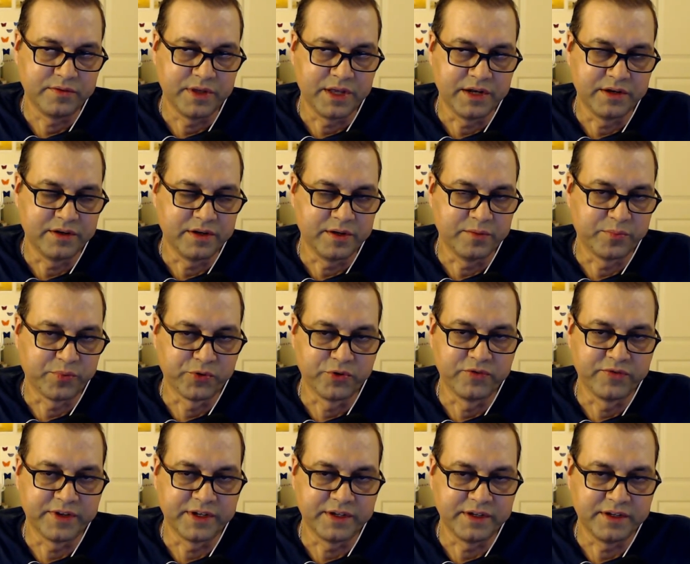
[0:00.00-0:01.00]

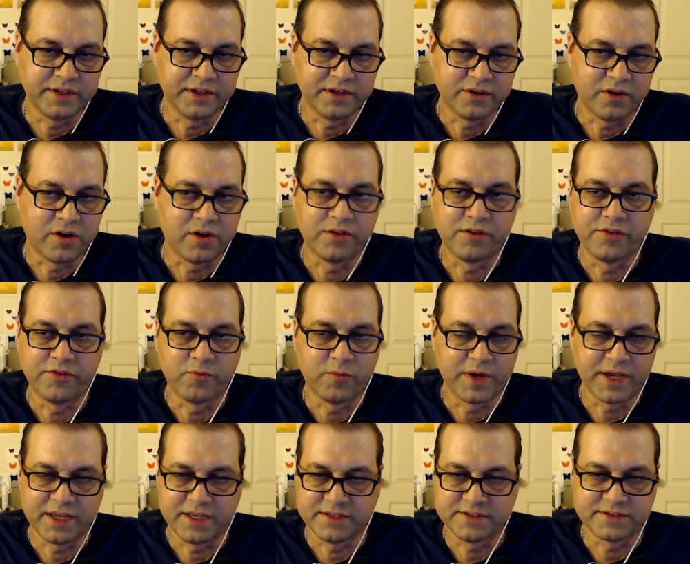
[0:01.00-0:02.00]
improve it in all of the
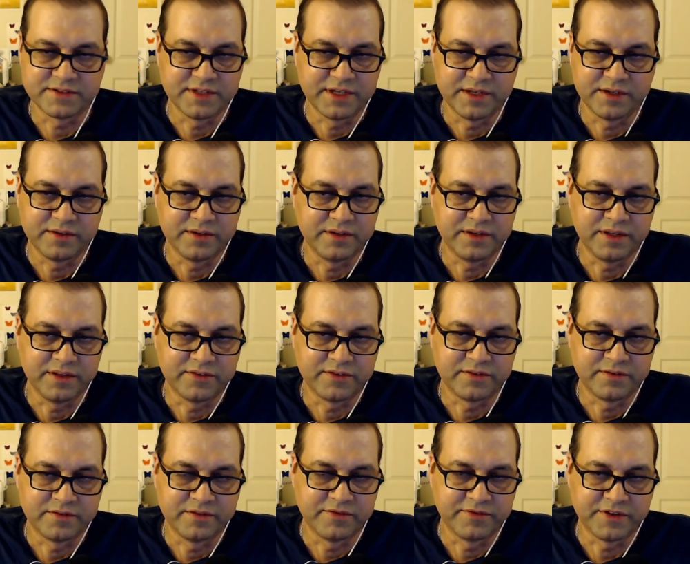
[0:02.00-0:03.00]
ways that it's
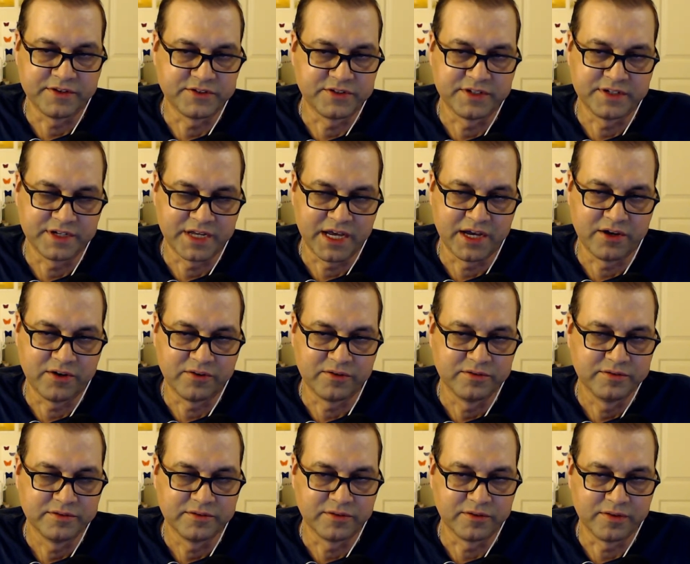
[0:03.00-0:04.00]
deficient now
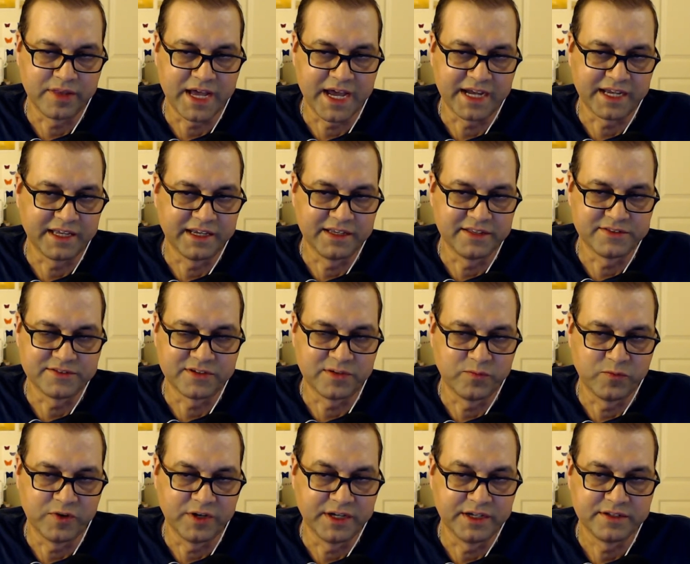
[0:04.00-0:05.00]
or lacking in
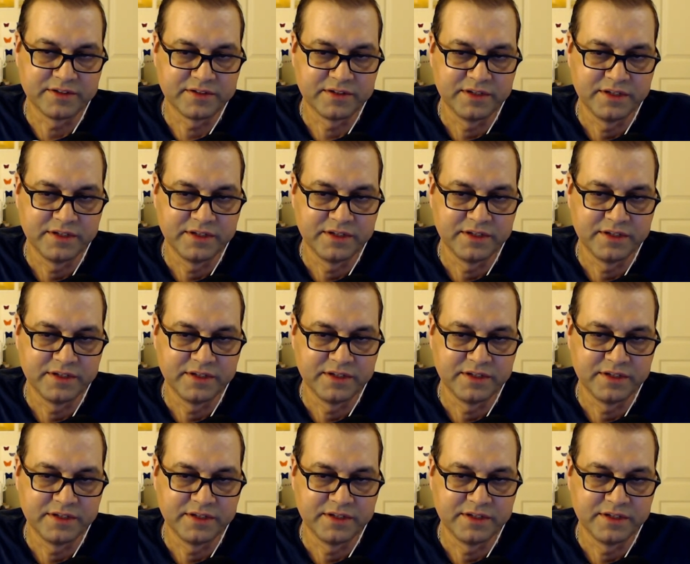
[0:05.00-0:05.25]
some way.